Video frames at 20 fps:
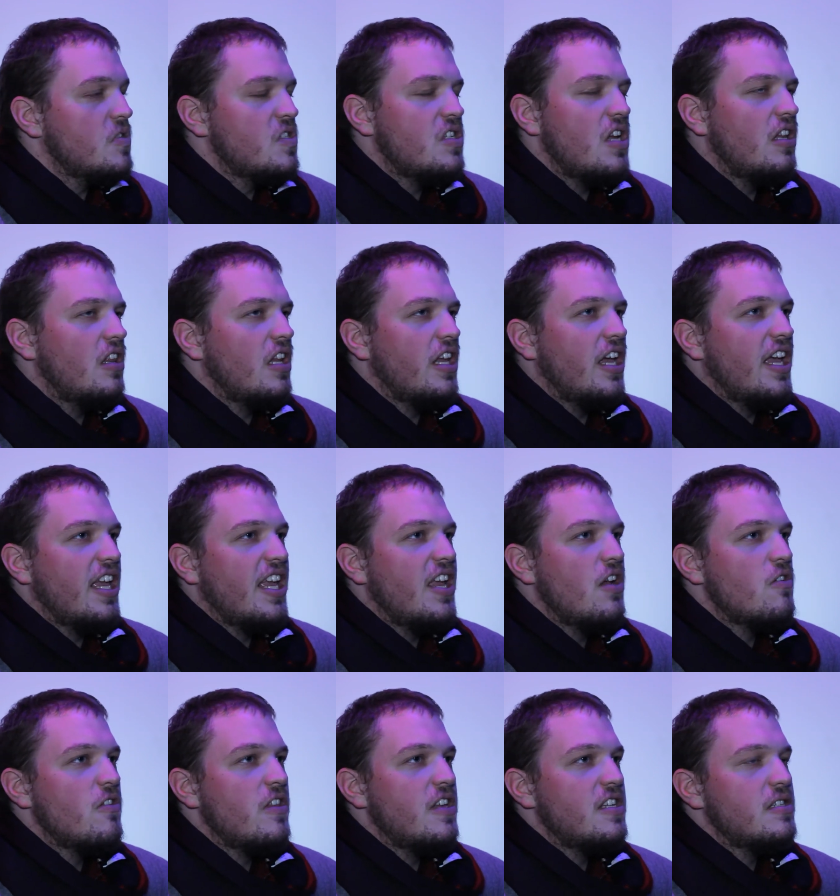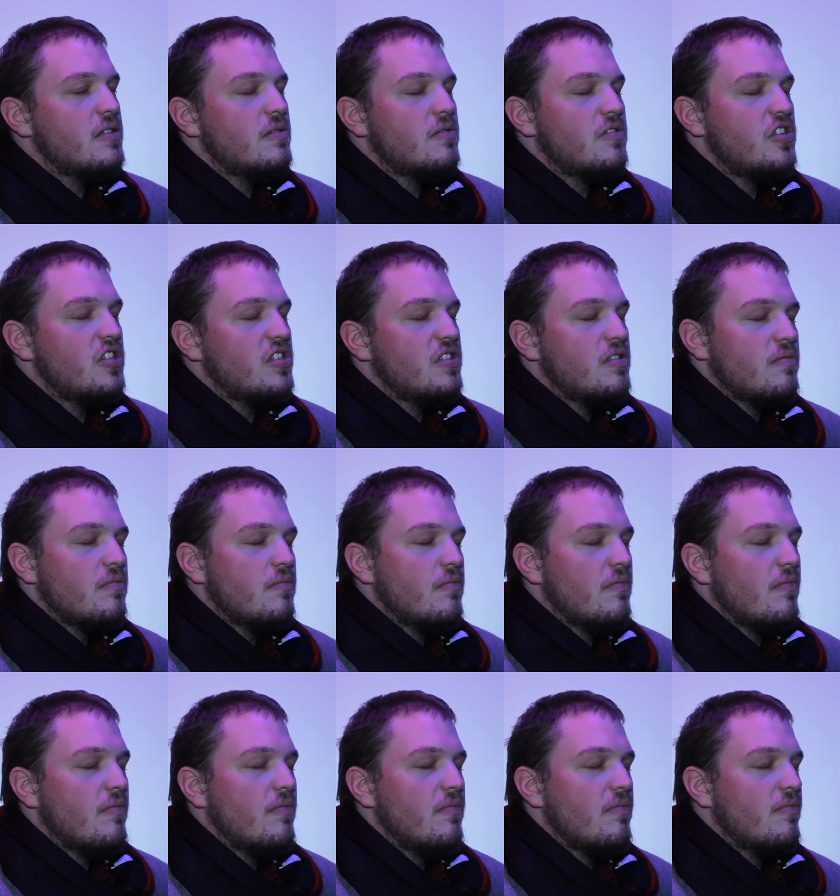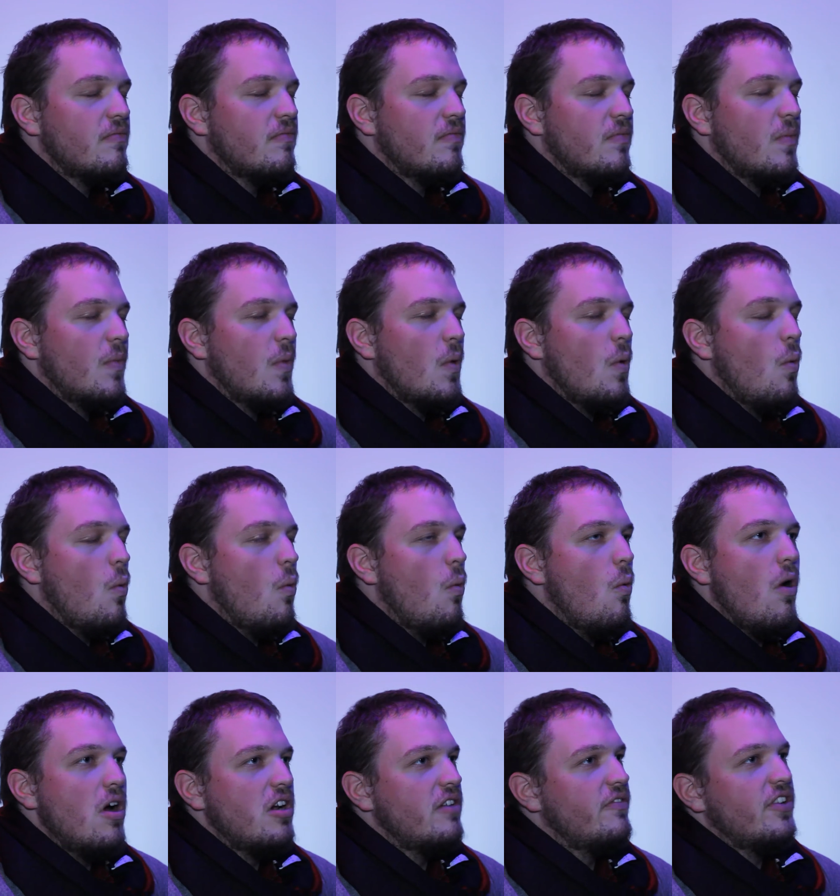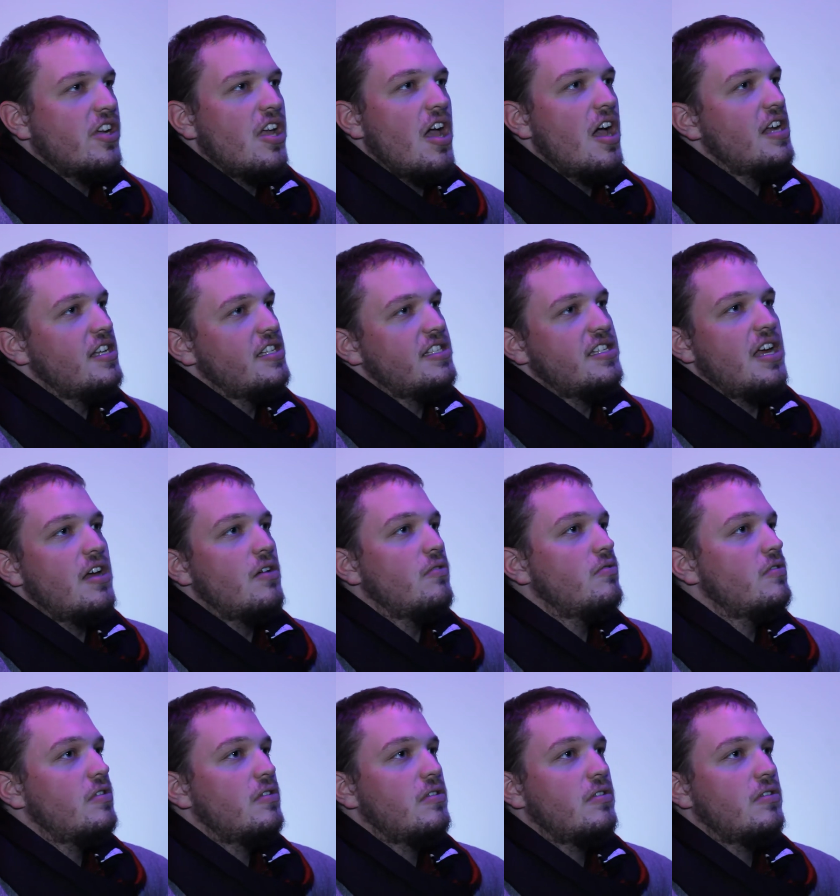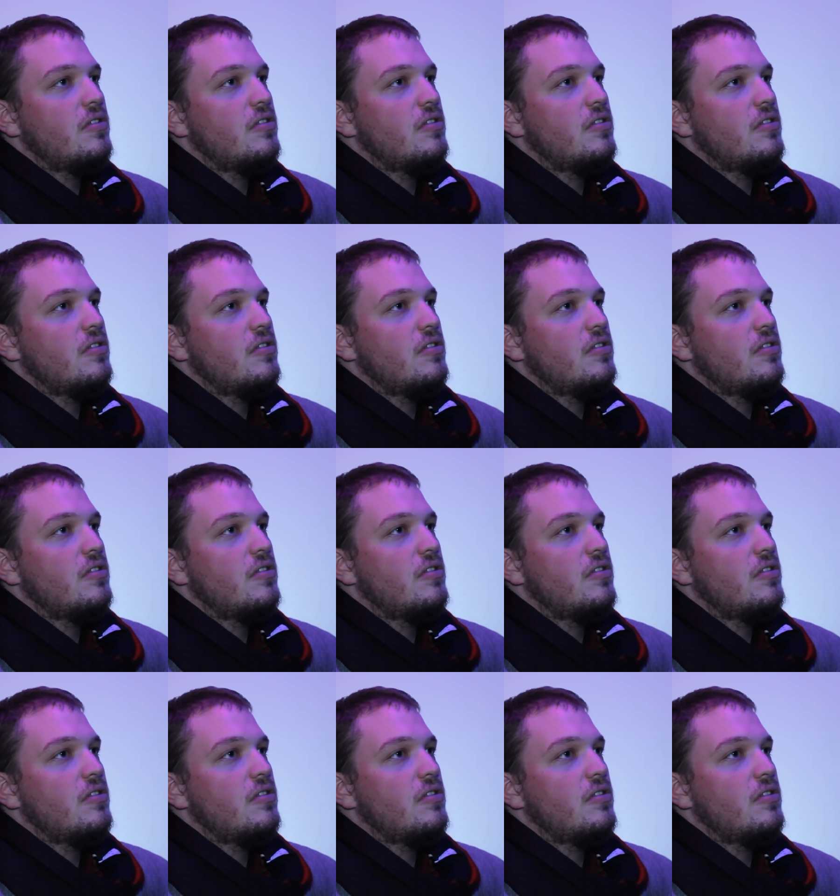suddenly I hear this just one of a kind sound.